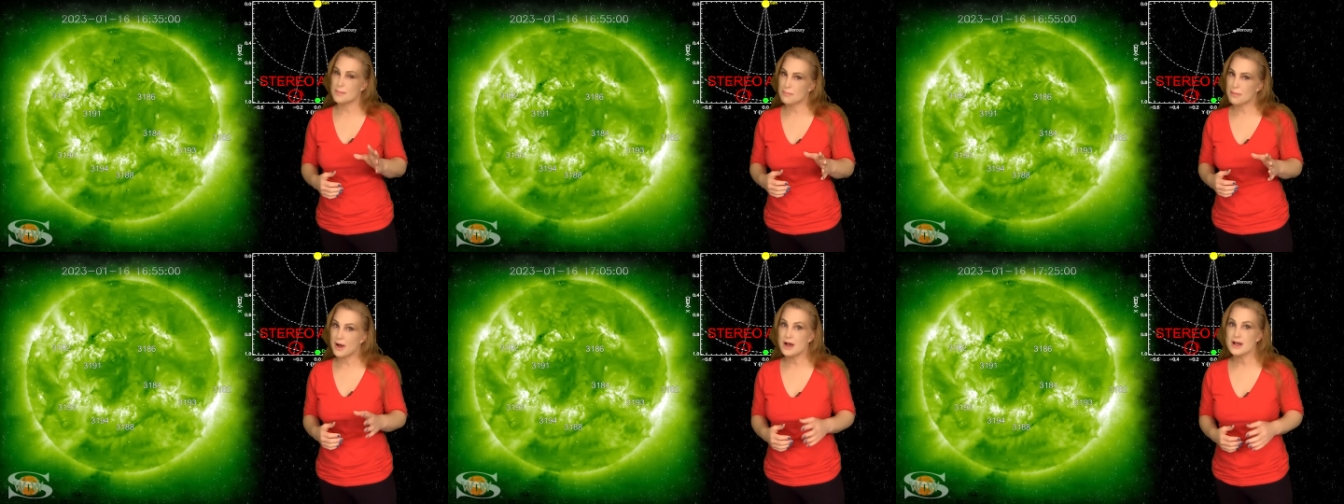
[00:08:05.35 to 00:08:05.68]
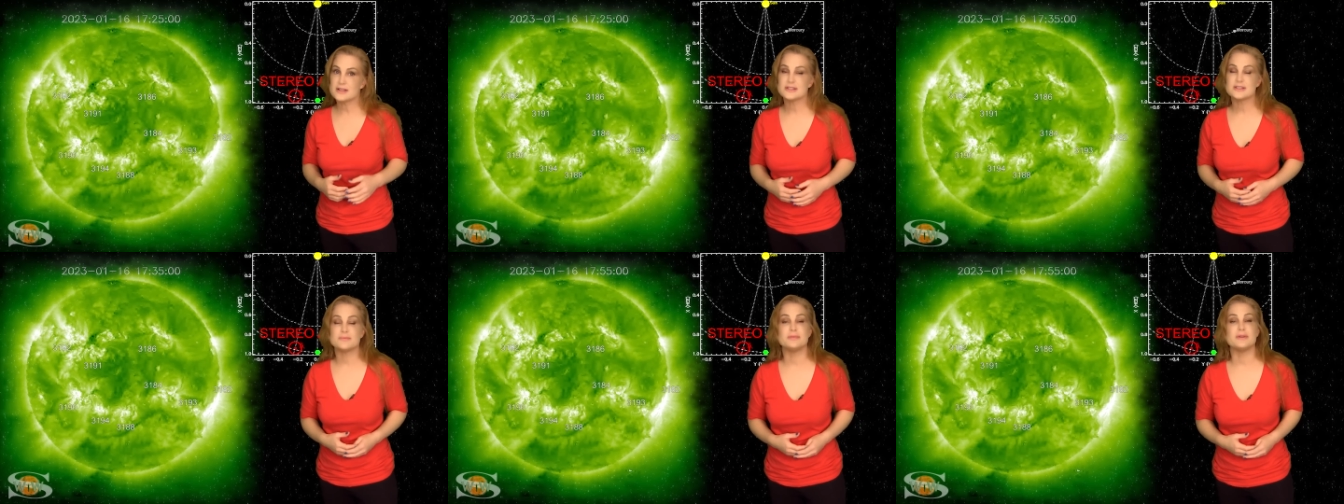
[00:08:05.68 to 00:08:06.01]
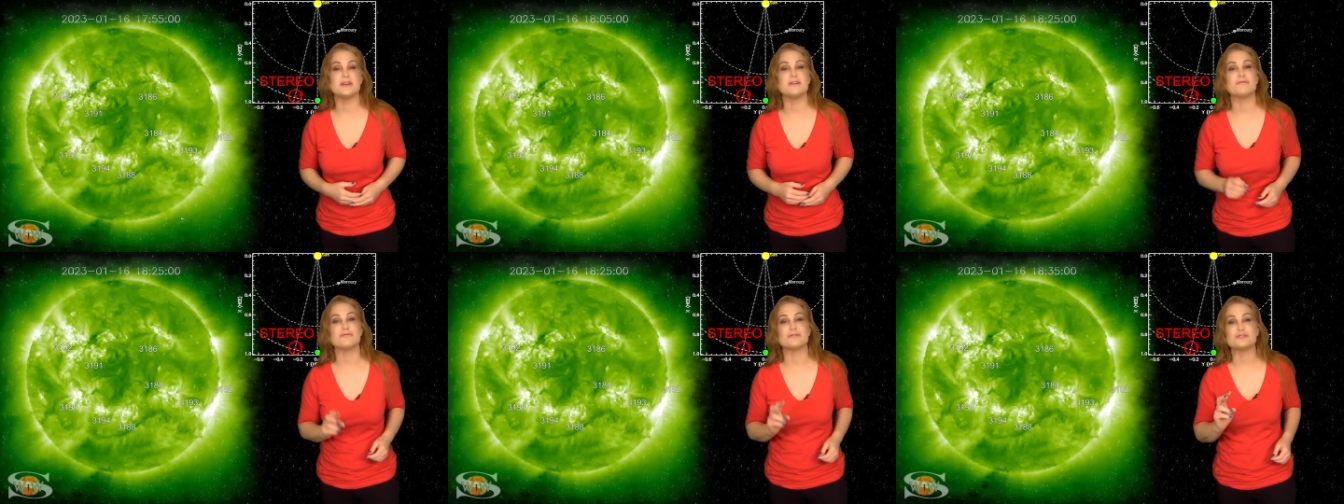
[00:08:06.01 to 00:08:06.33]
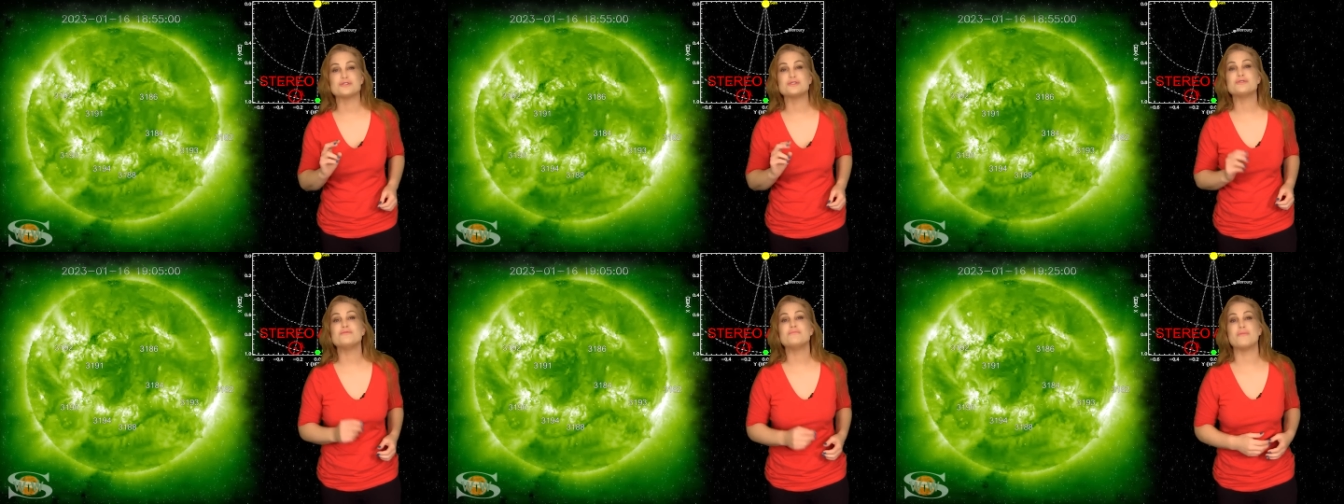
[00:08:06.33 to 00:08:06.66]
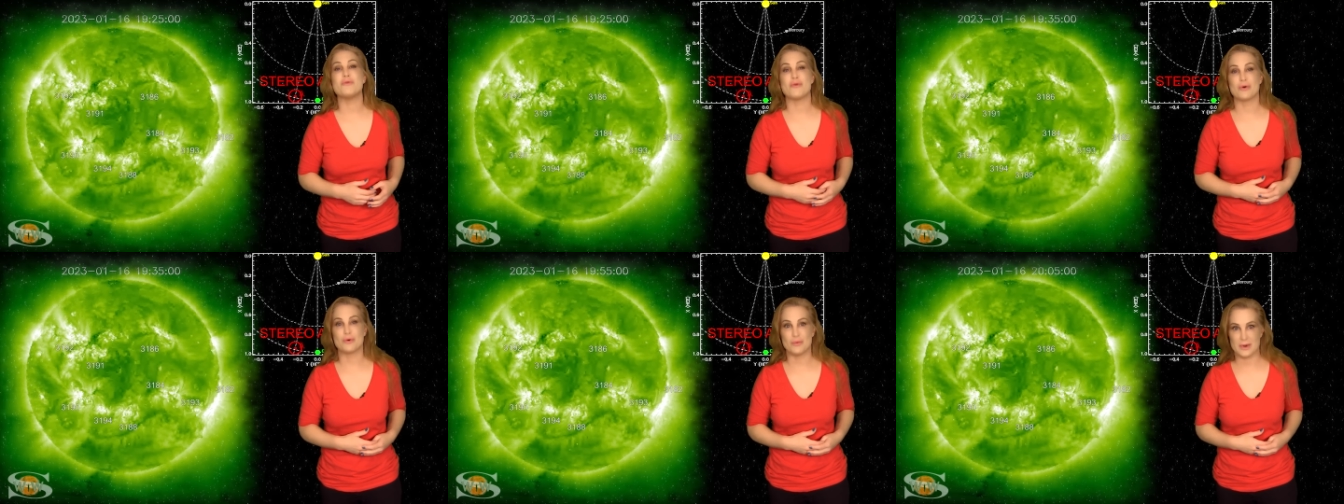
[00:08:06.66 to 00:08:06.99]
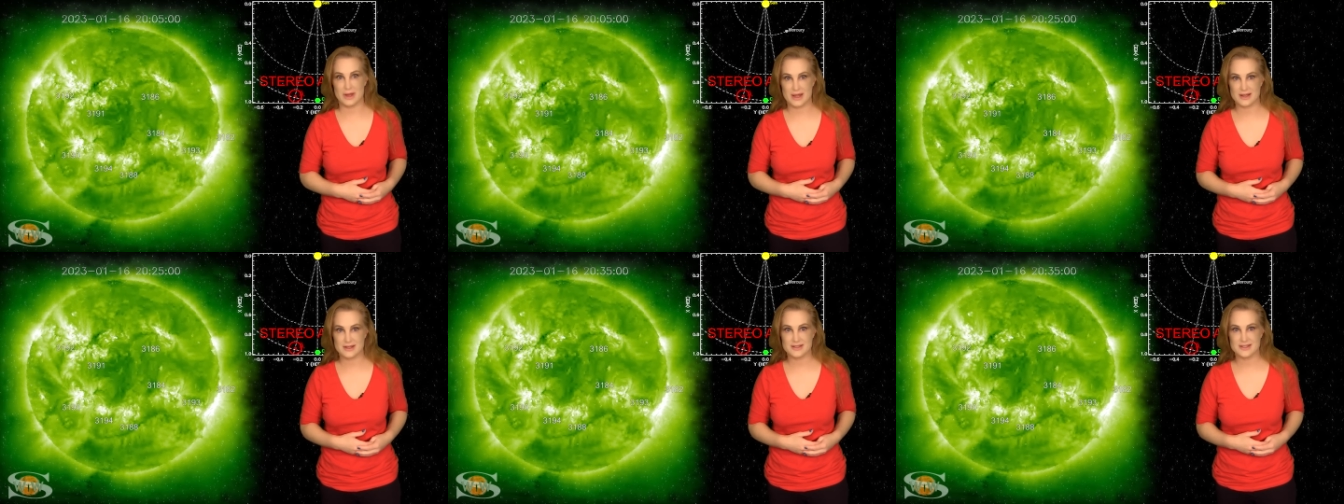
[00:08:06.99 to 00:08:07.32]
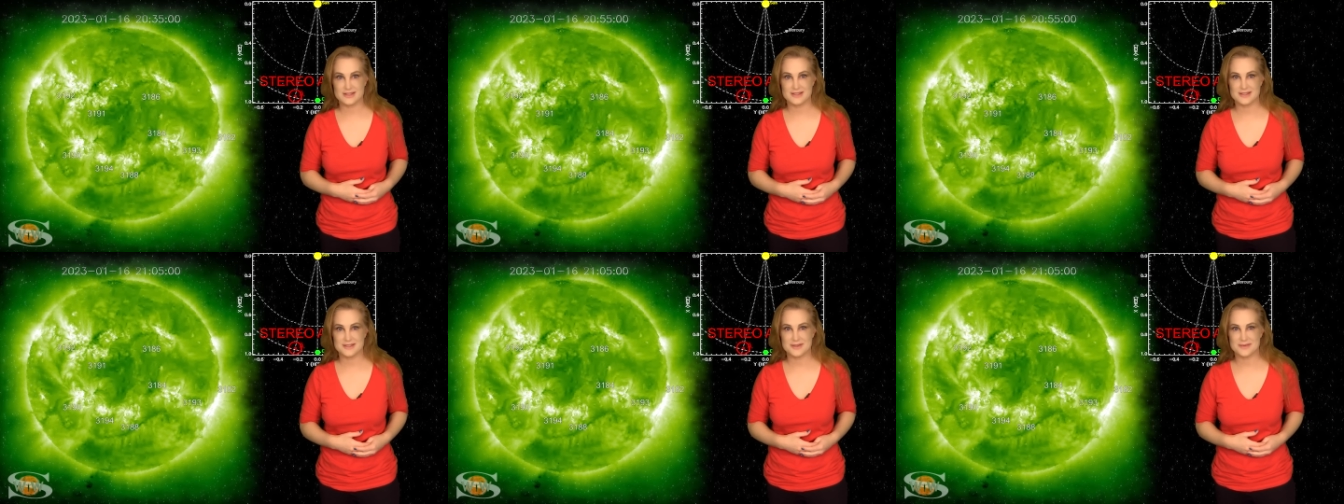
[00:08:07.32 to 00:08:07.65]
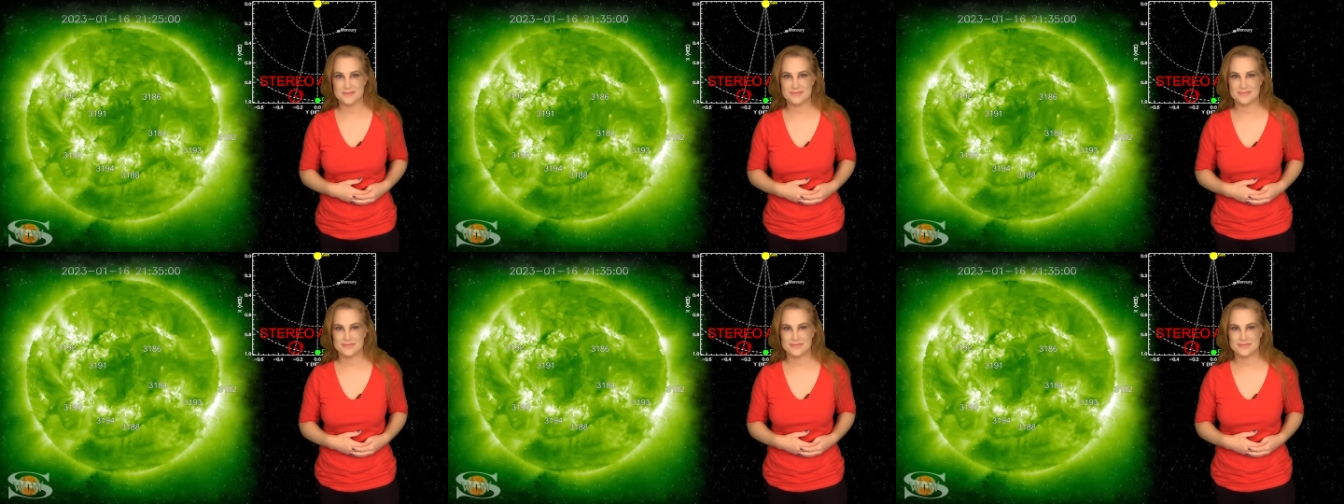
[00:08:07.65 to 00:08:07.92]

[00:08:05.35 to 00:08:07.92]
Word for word: possibly for two more weeks.